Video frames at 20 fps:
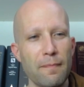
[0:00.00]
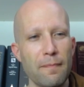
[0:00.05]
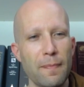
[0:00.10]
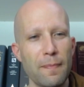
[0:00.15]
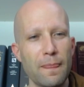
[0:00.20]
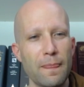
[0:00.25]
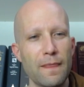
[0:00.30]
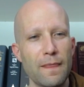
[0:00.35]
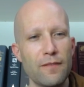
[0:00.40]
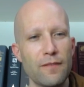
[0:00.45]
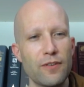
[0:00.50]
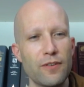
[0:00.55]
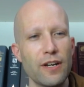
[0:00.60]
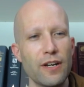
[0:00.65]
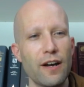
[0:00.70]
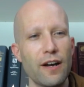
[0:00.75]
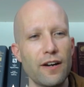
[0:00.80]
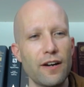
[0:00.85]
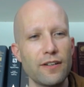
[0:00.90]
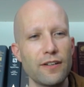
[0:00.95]
Very
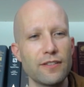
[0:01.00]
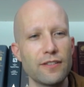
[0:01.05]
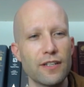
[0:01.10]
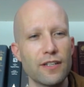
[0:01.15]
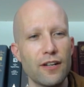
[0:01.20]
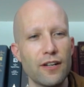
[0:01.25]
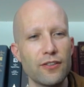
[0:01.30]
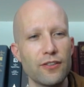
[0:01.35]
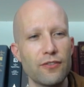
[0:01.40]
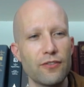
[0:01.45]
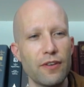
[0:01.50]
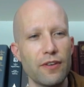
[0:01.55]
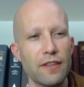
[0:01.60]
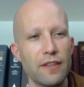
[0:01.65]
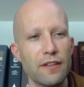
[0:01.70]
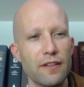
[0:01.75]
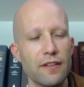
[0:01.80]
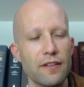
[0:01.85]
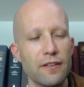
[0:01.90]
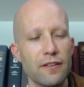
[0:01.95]
hard to cultivate
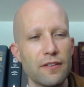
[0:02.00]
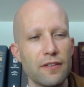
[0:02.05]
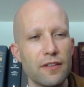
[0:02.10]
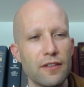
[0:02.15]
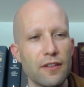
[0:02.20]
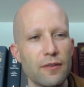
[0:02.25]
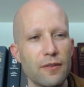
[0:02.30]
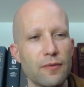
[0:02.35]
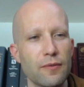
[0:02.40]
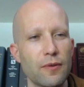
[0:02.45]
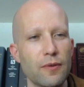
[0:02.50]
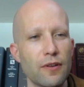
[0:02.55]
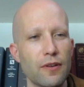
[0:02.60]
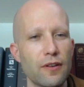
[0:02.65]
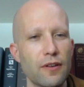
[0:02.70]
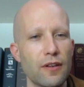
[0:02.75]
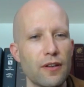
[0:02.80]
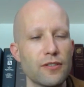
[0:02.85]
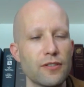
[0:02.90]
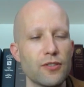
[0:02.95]
the
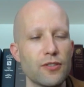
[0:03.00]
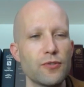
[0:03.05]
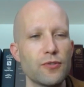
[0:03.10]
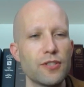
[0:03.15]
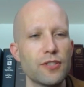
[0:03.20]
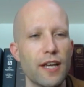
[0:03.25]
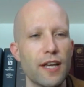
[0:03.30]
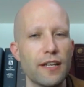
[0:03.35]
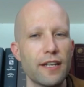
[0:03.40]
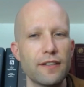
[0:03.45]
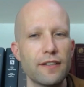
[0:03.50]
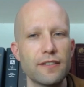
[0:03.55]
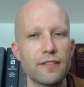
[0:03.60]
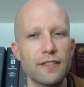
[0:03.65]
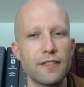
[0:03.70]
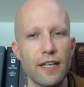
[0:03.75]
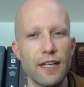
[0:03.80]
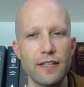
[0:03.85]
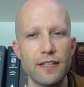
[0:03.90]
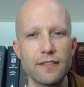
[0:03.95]
associated
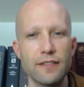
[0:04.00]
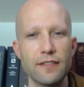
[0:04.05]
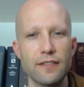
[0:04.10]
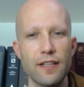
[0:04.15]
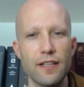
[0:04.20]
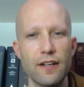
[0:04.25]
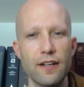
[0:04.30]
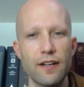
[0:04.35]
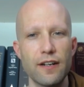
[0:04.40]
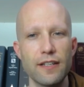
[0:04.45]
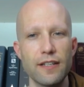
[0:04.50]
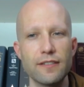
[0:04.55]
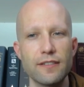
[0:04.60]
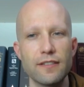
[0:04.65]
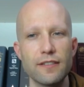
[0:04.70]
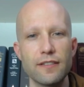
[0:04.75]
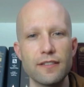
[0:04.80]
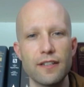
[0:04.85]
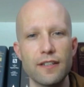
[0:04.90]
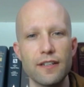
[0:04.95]
states that are necessary.